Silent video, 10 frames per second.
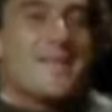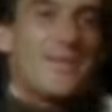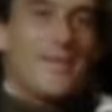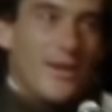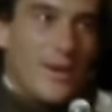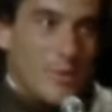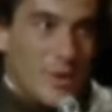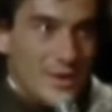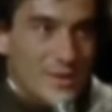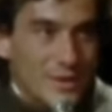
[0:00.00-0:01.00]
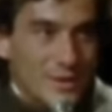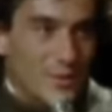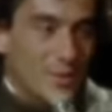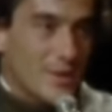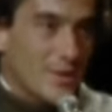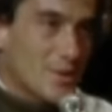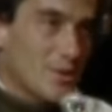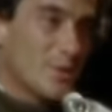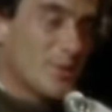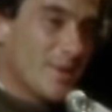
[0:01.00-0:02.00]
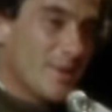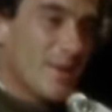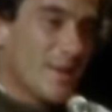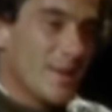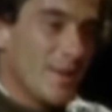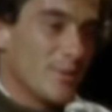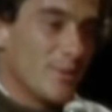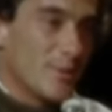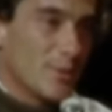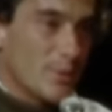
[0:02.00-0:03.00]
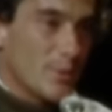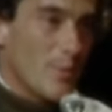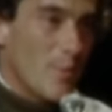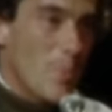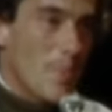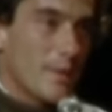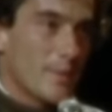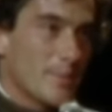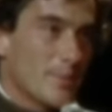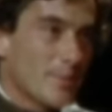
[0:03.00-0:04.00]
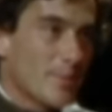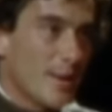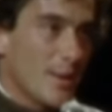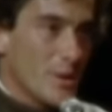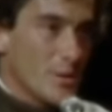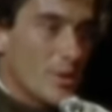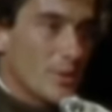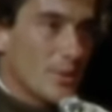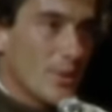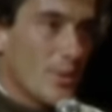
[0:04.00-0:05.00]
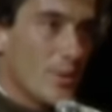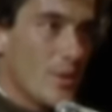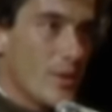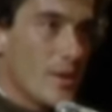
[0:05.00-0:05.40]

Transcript: Well, I'm only 31 years old. I think I have still a long way to go.